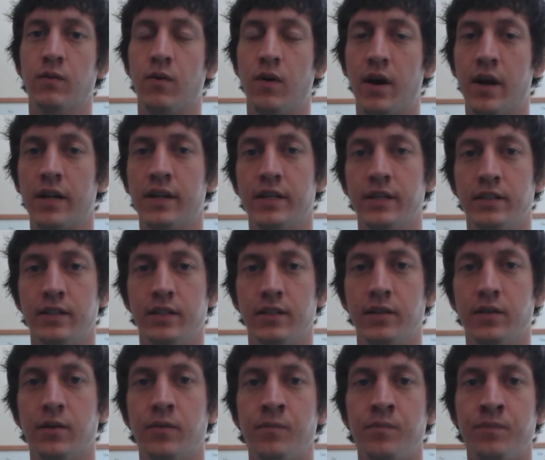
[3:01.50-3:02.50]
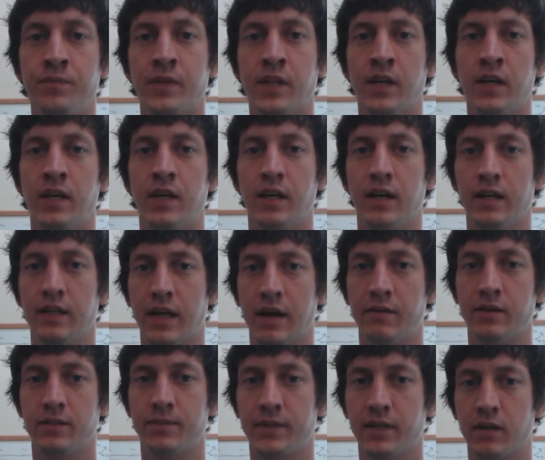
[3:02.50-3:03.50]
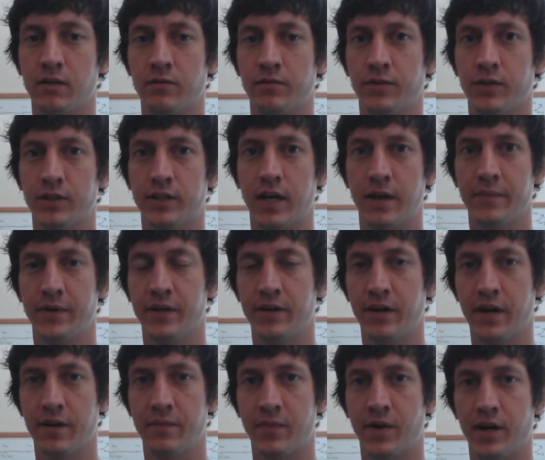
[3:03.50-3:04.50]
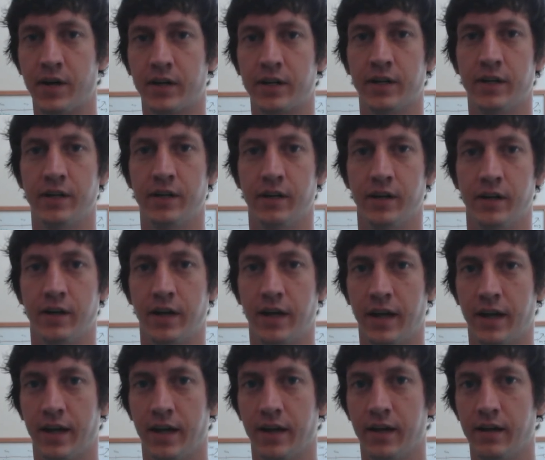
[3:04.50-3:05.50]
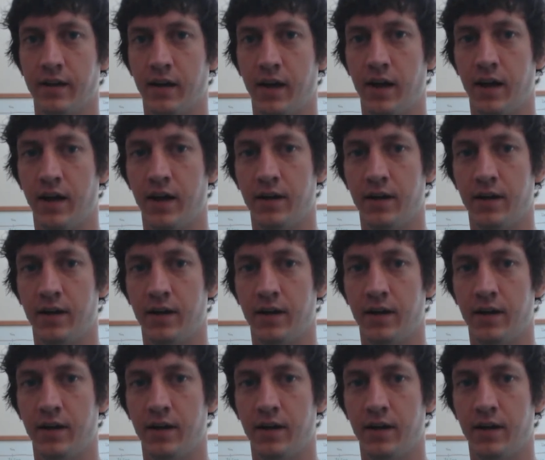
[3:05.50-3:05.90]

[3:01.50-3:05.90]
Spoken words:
I wanted to do, and that was become a full-time internet marketer and,